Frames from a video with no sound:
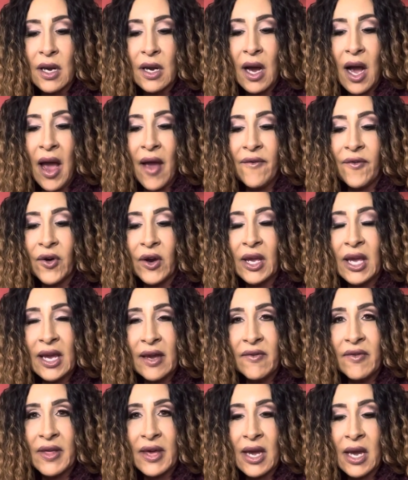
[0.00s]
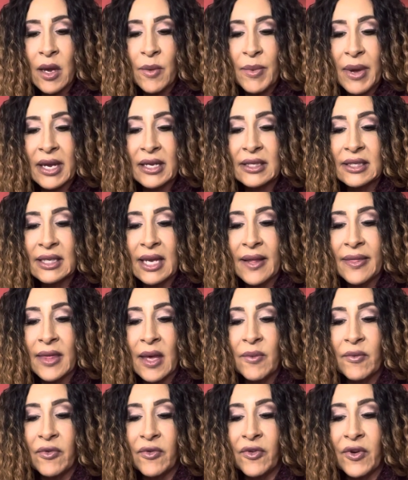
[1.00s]
I forgive them and set
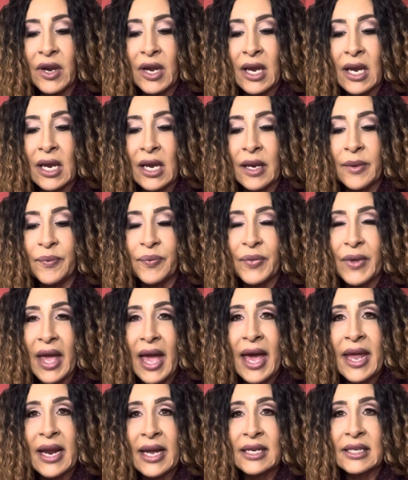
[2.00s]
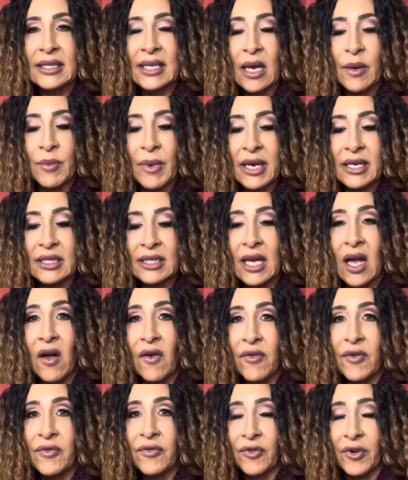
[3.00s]
them free, and I set
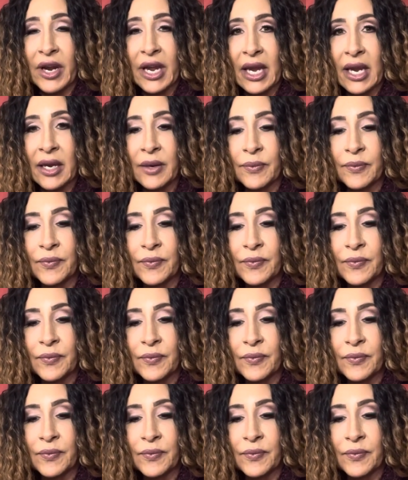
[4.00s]
myself free.